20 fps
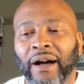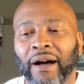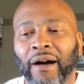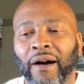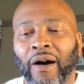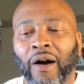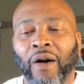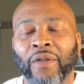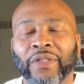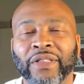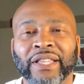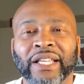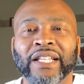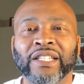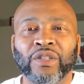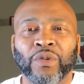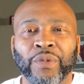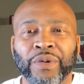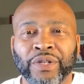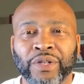All the things that
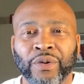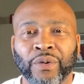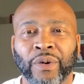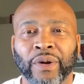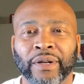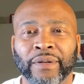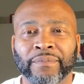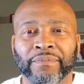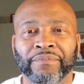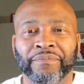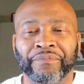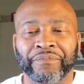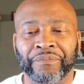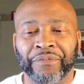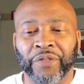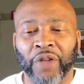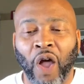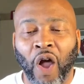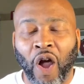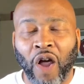we're doing,
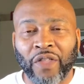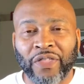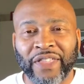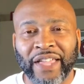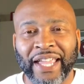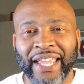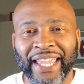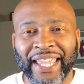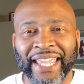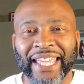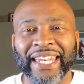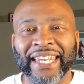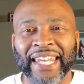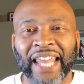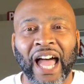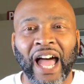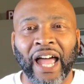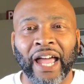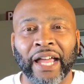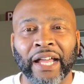are they in
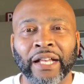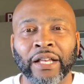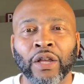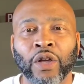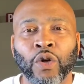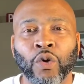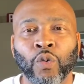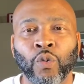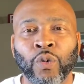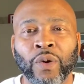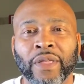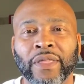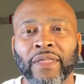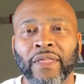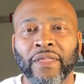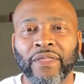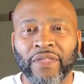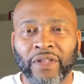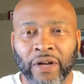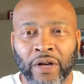line with
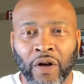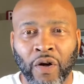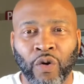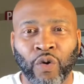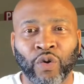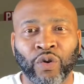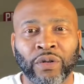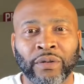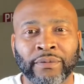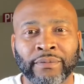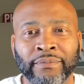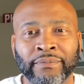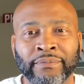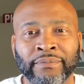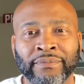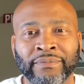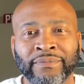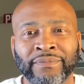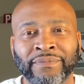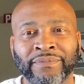the goal?
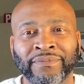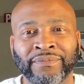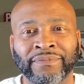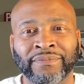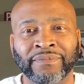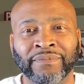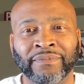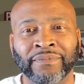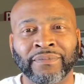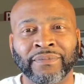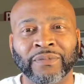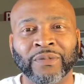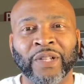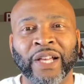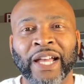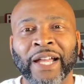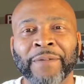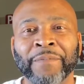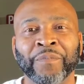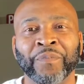
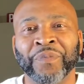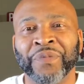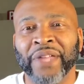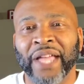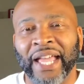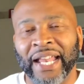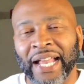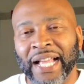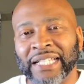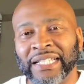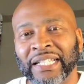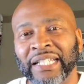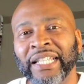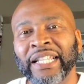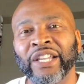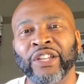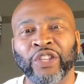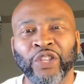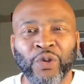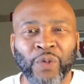Okay, and as a leader,
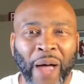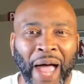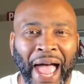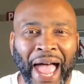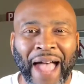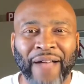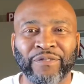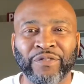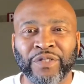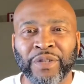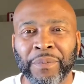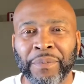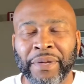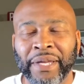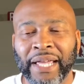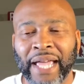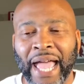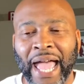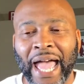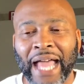you have to
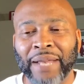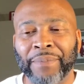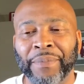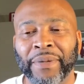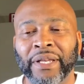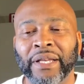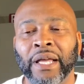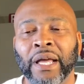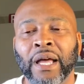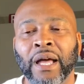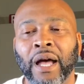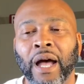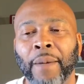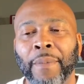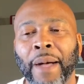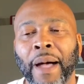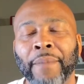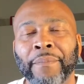be adamant about